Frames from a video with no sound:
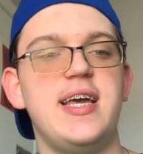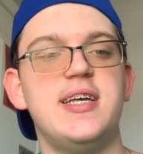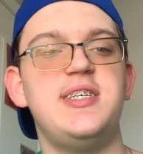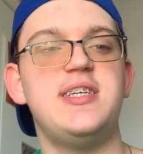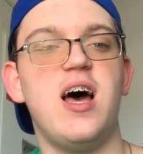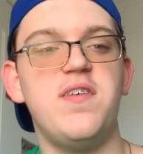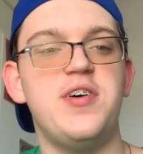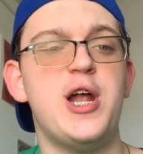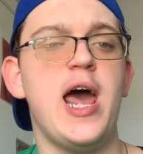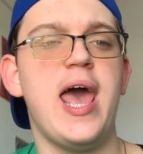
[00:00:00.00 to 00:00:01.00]

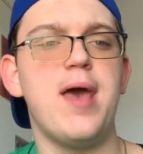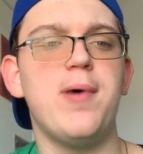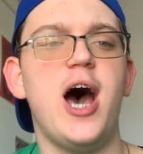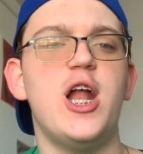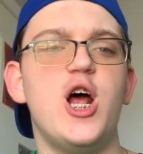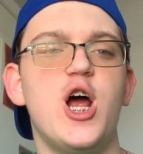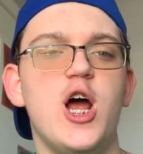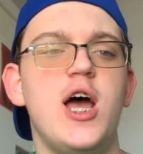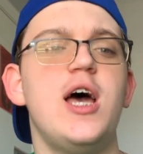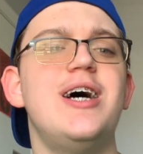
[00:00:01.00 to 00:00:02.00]
E7, A minor,
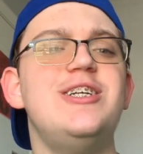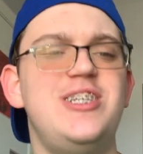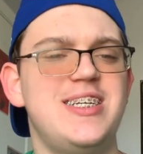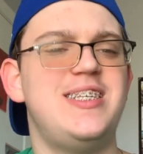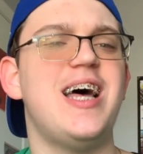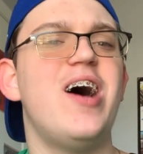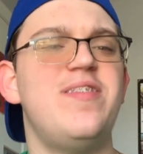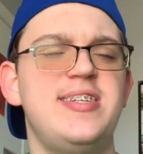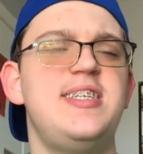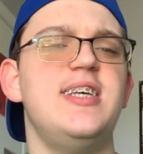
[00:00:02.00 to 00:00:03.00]

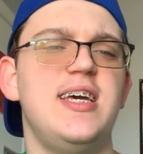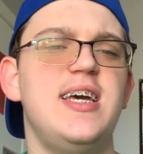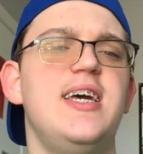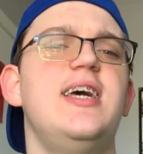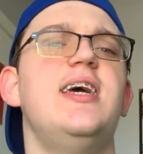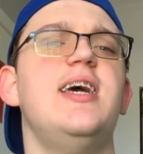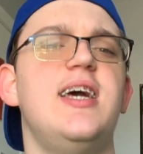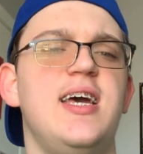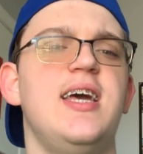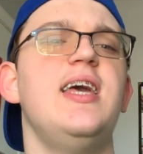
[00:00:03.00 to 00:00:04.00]
G7, C,
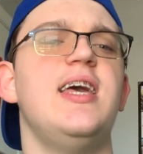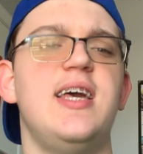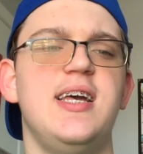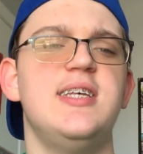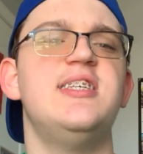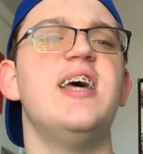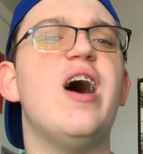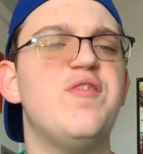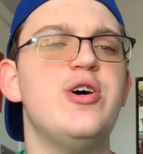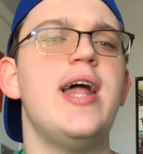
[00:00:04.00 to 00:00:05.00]

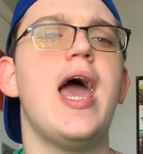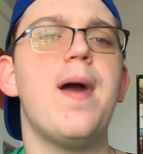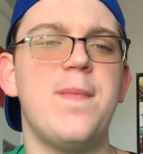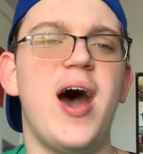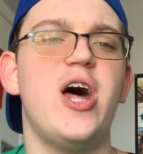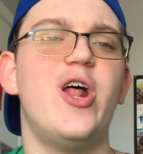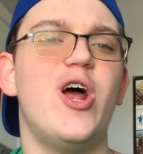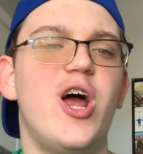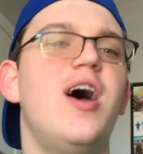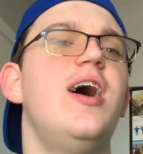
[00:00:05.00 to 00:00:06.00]
E7, A
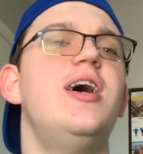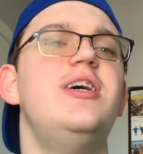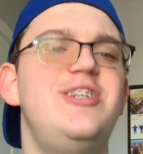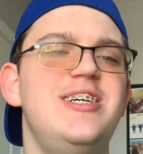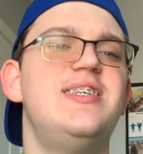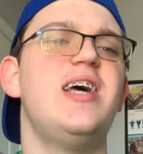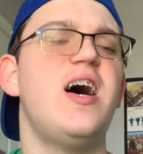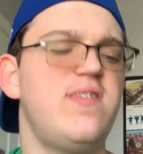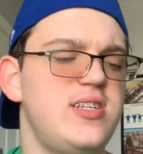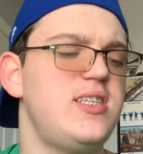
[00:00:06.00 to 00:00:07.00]
minor,
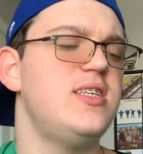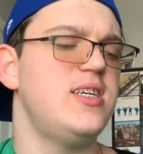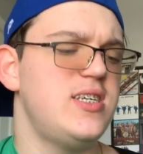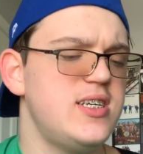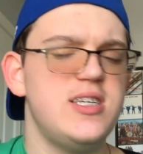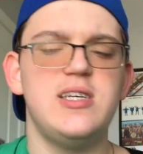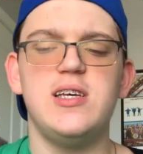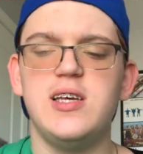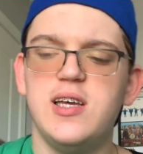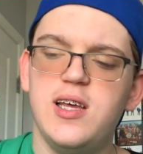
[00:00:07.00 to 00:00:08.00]
G7, C,
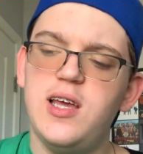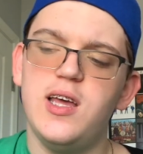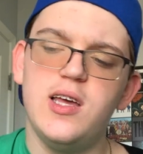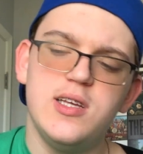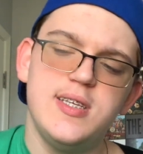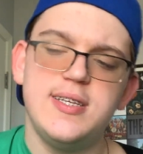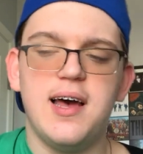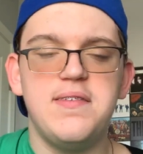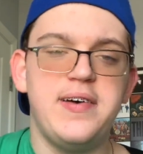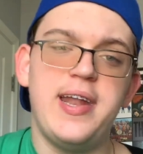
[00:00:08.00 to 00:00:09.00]

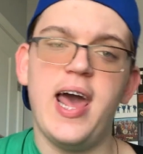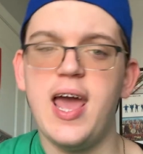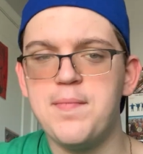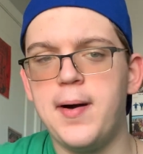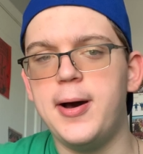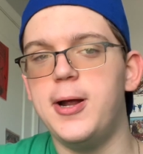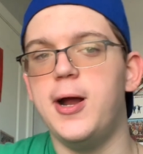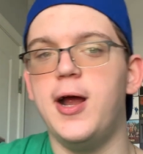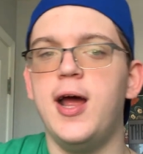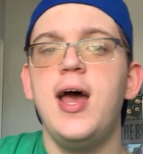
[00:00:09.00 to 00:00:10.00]
E7, A
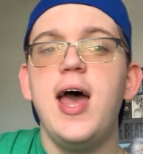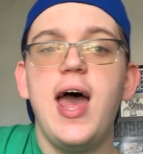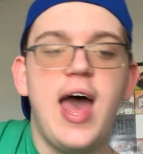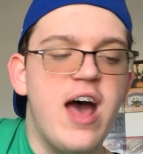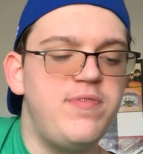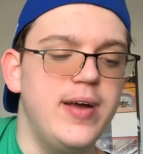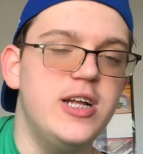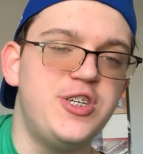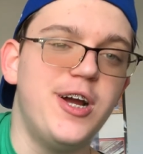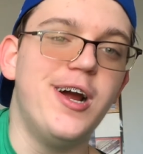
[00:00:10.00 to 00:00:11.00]
minor, F
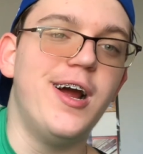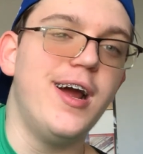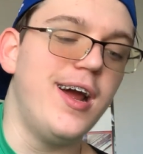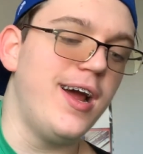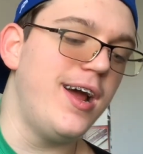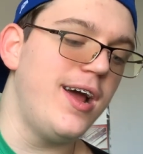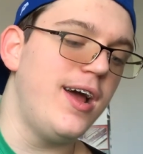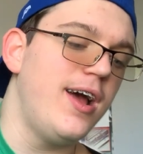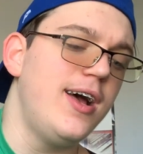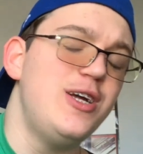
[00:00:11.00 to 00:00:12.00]
major,
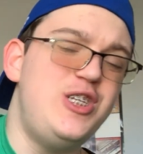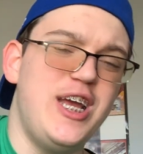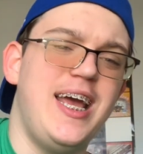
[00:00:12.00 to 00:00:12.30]
G,